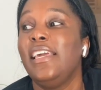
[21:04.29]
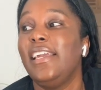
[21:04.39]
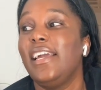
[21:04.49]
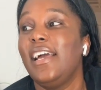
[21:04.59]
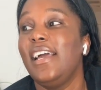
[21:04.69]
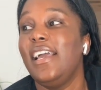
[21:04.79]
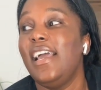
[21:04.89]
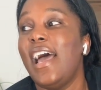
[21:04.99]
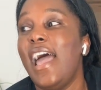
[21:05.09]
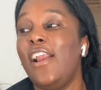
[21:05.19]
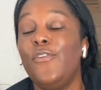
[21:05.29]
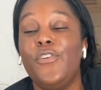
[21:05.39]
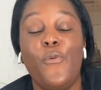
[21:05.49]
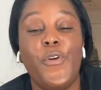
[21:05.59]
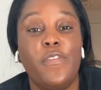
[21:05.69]
Like I don't
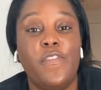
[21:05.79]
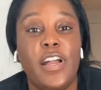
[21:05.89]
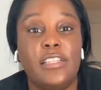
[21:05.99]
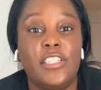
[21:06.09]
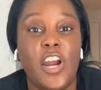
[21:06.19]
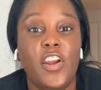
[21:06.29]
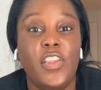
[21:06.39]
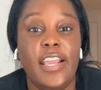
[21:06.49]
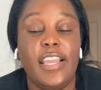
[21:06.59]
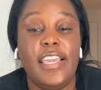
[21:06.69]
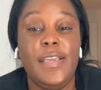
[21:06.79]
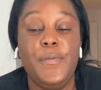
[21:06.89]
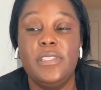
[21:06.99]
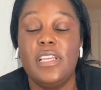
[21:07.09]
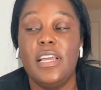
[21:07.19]
know where the fucking start. Like he
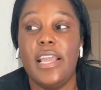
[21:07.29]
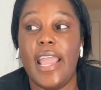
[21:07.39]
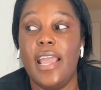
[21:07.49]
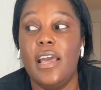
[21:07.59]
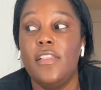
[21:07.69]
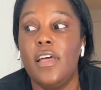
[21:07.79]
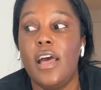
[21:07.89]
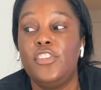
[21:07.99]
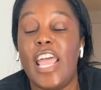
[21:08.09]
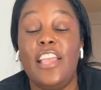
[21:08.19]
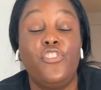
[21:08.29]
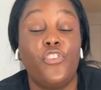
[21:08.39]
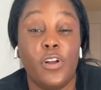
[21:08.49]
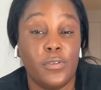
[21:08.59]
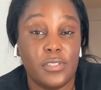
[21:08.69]
was
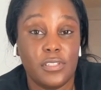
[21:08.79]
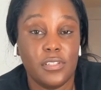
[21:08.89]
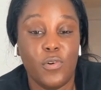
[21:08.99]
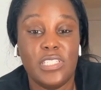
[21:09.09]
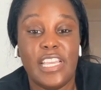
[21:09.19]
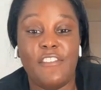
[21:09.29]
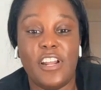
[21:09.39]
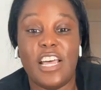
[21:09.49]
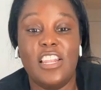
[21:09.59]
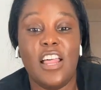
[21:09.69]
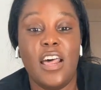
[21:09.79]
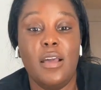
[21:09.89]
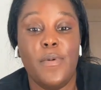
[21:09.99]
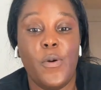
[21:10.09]
Tedros was giving us a Te- lot of